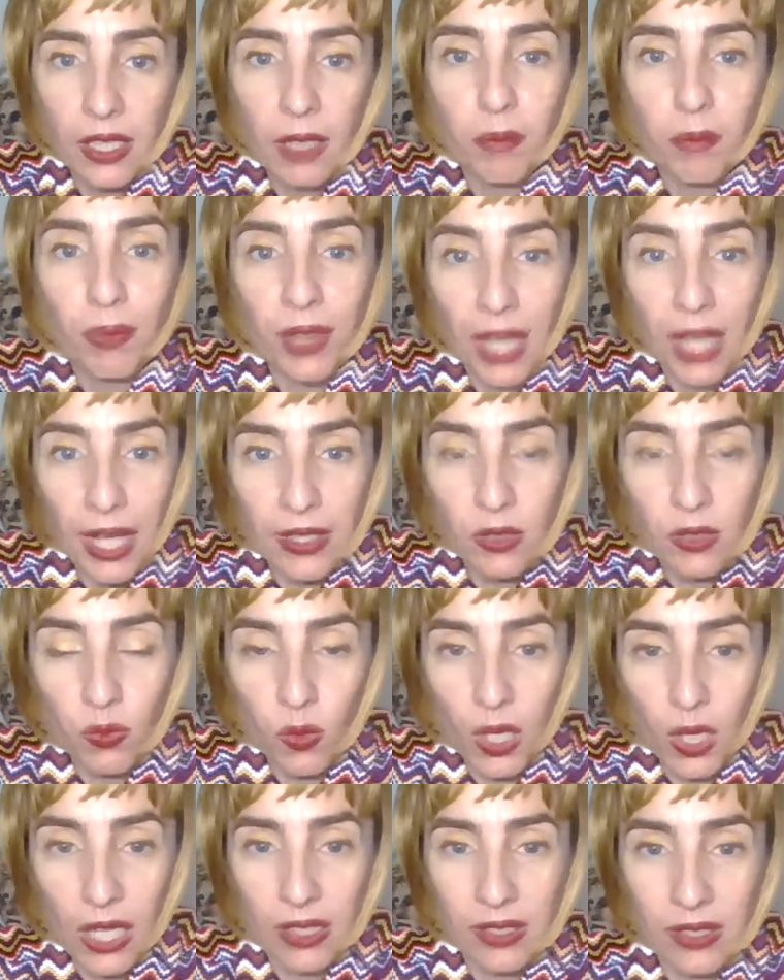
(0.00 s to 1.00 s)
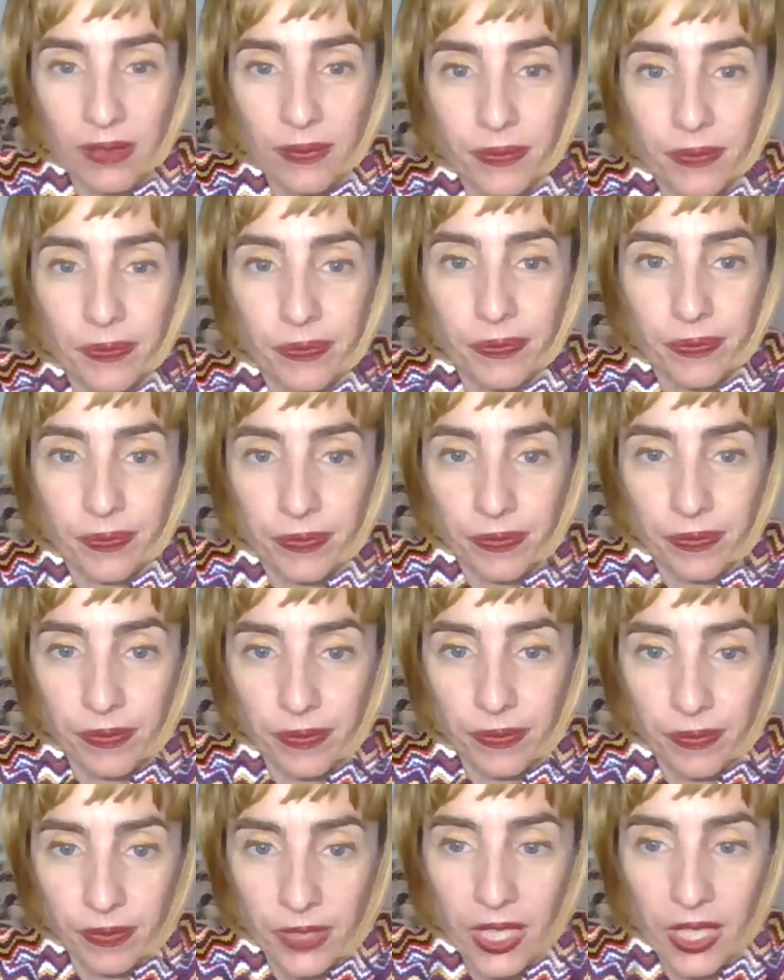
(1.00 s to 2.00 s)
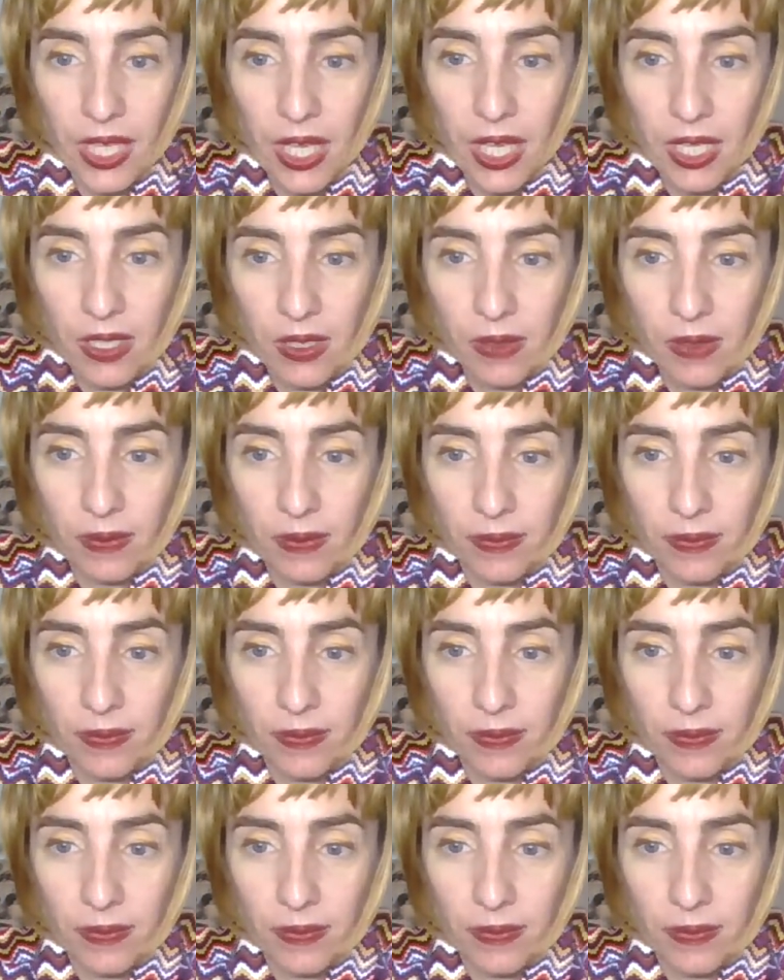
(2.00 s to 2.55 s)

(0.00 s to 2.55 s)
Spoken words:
and +1. Yes,